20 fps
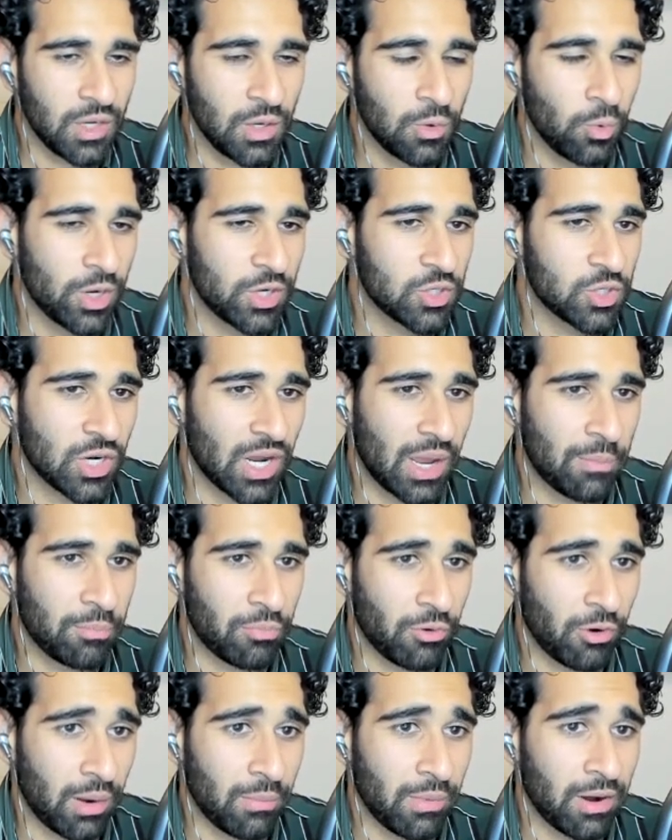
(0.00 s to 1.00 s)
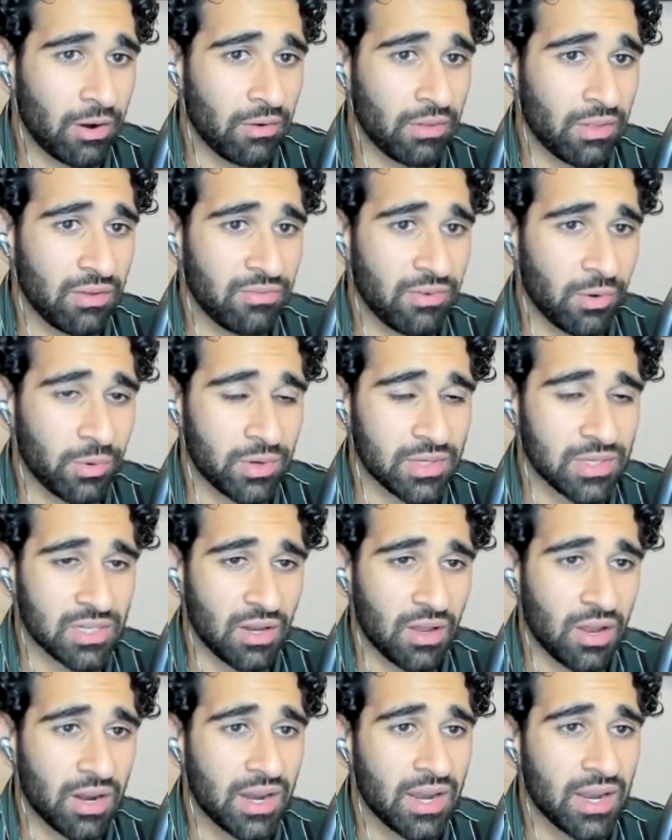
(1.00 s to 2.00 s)
which I'm primarily focused
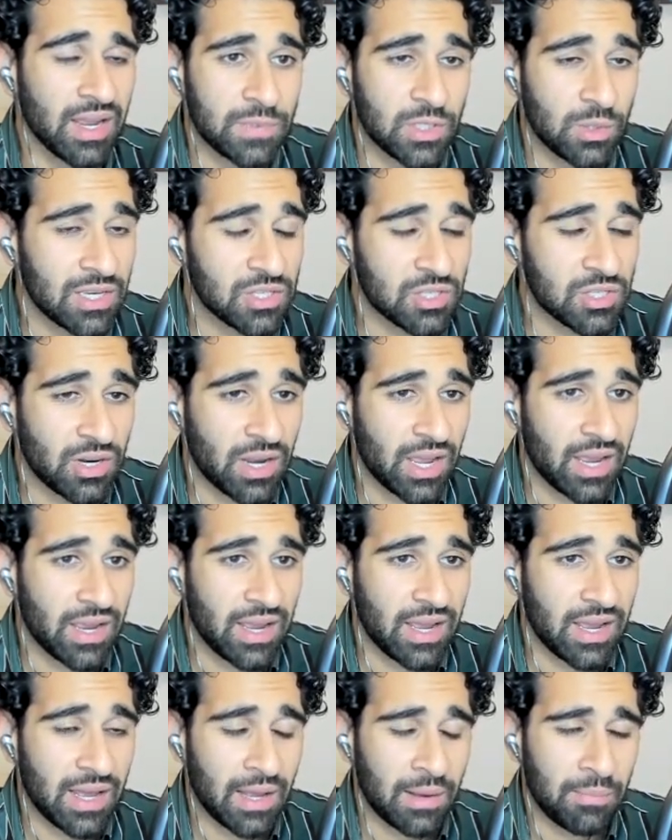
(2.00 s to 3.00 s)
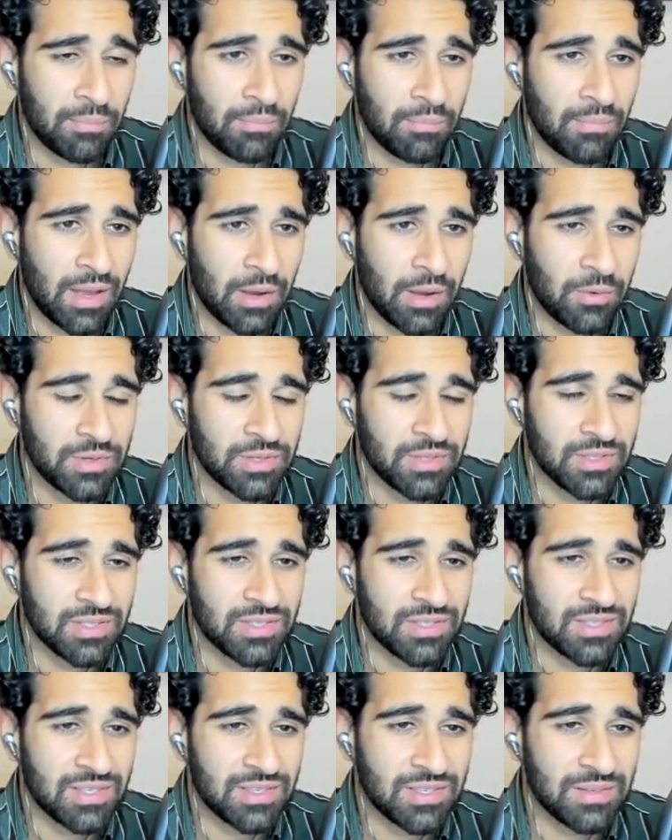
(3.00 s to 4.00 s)
on. So yesterday, I
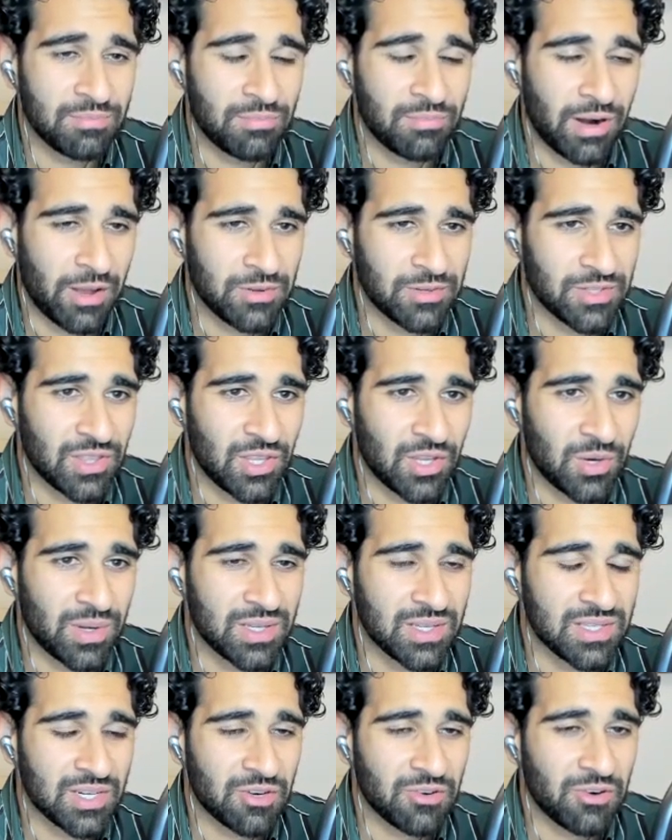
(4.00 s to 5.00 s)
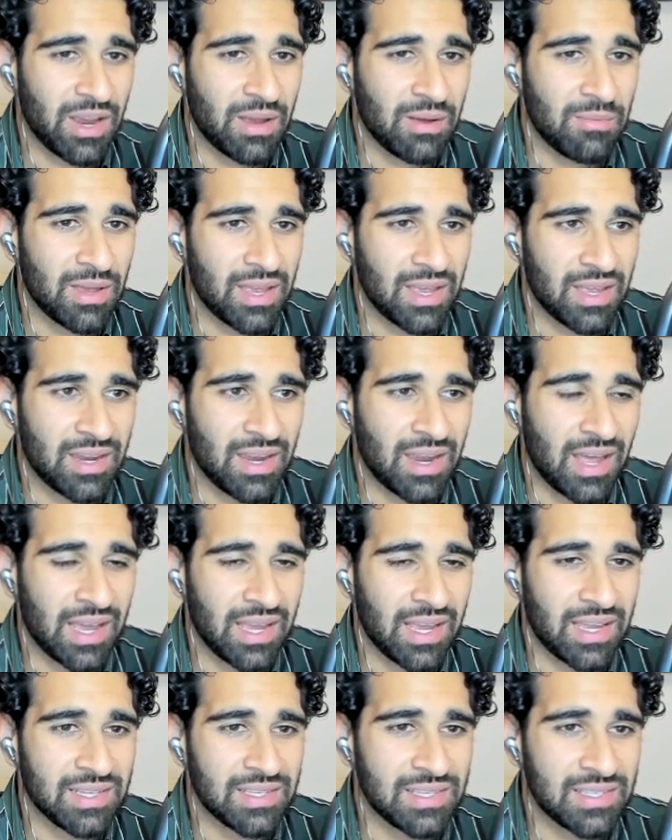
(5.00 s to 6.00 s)
was browsing through Instagram and
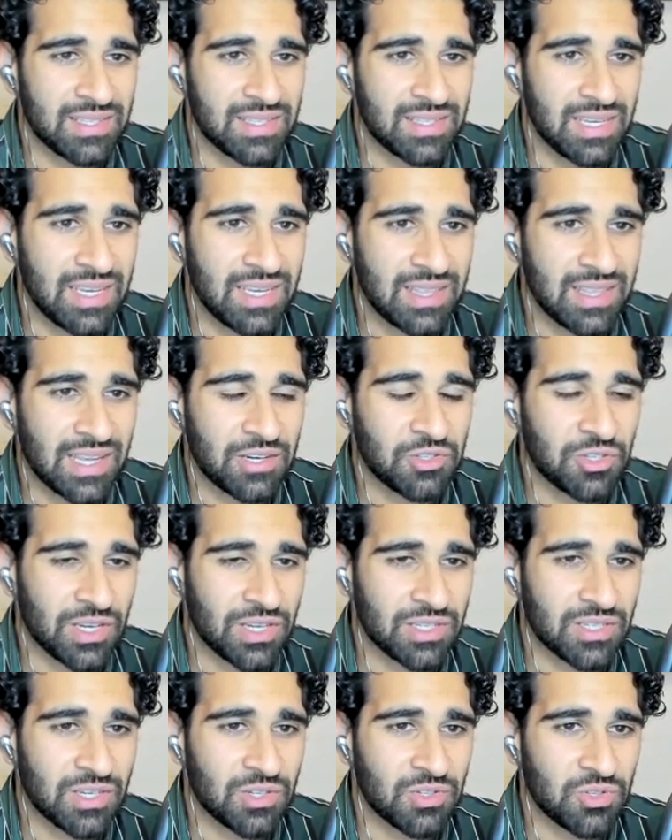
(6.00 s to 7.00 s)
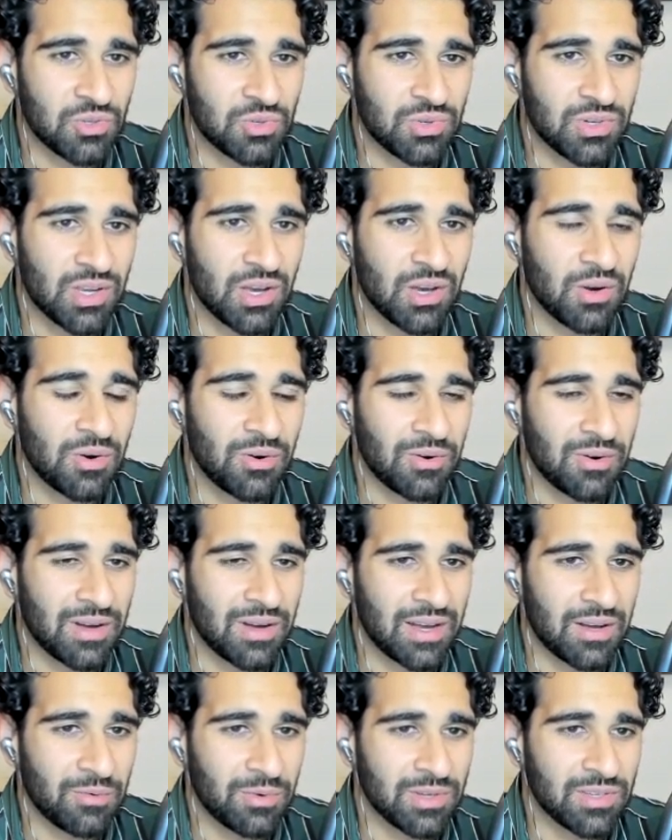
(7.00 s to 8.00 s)
I had seen that Justin Trudeau
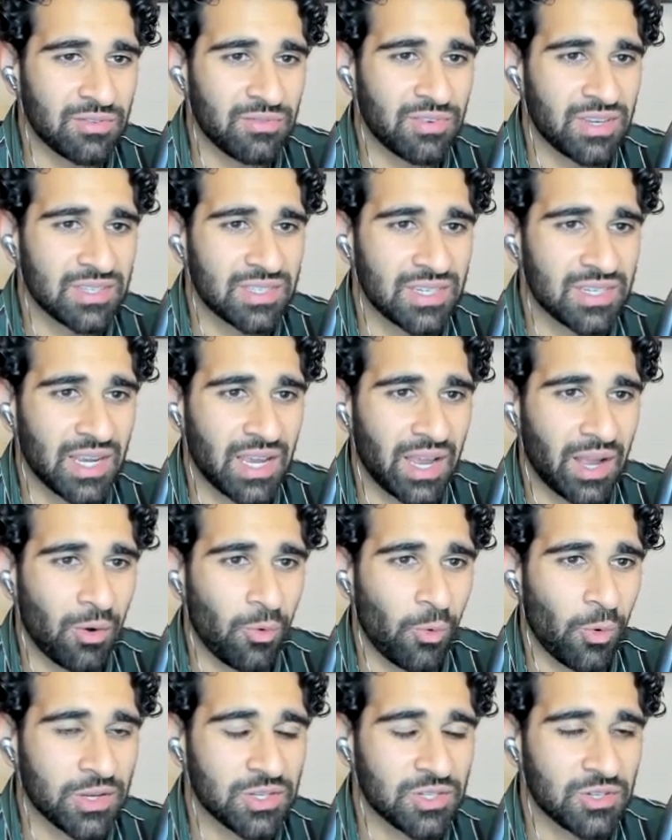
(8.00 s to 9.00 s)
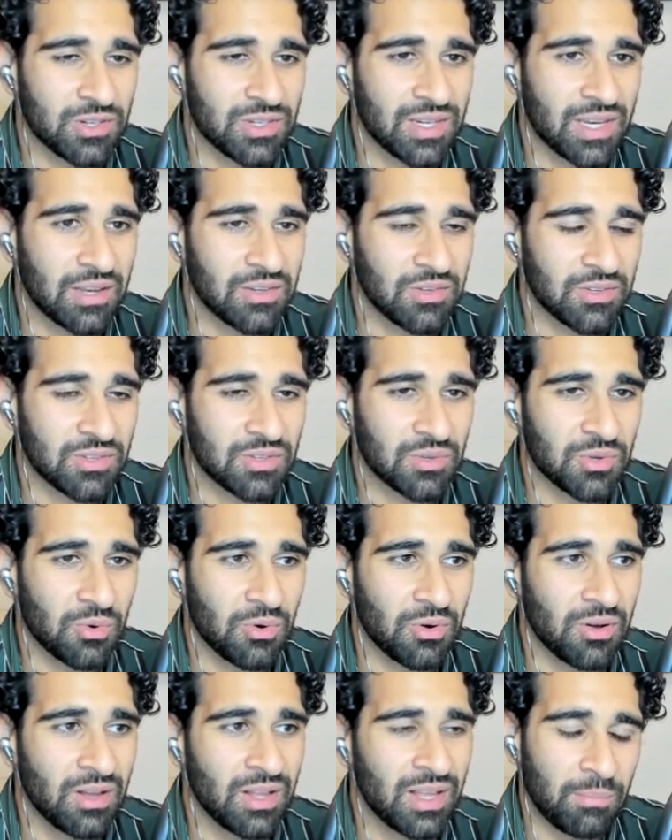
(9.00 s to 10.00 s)
was visiting Western Dental
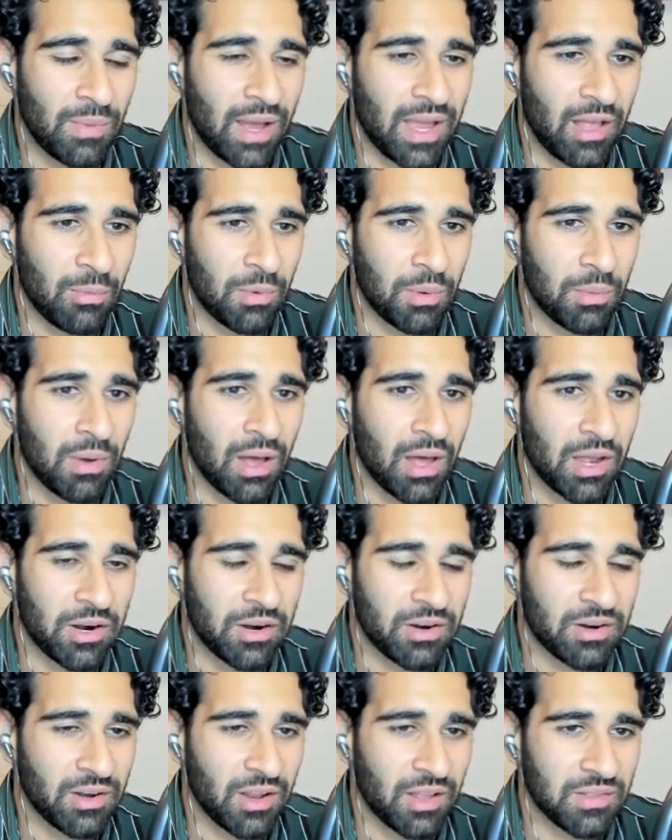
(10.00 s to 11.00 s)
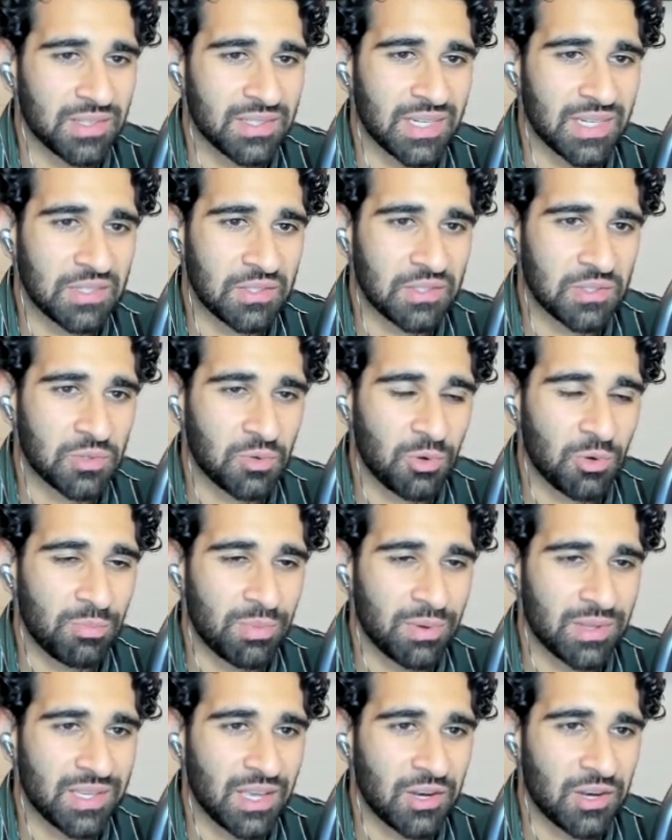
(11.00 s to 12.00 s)
School, my alma mater, not the dental school,
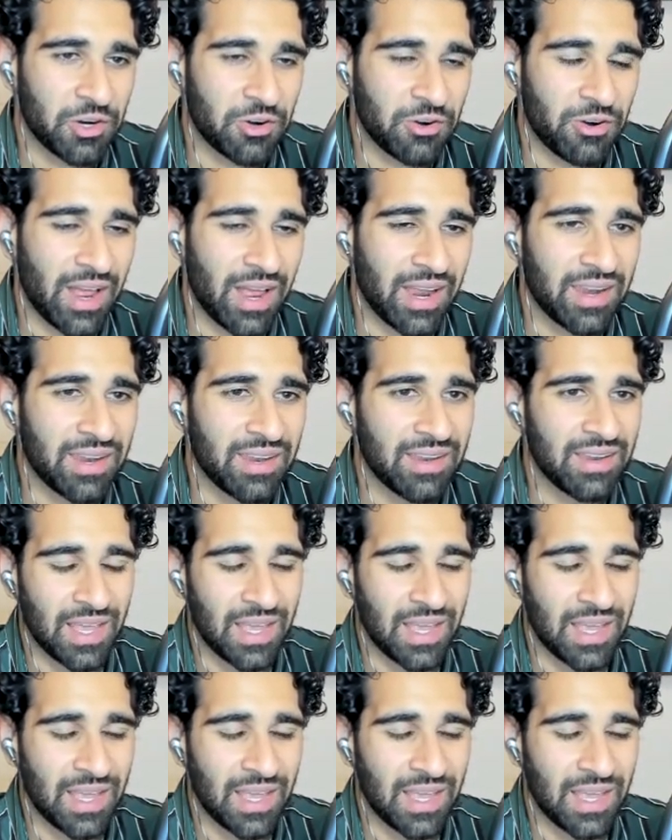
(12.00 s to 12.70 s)
but the undergrad.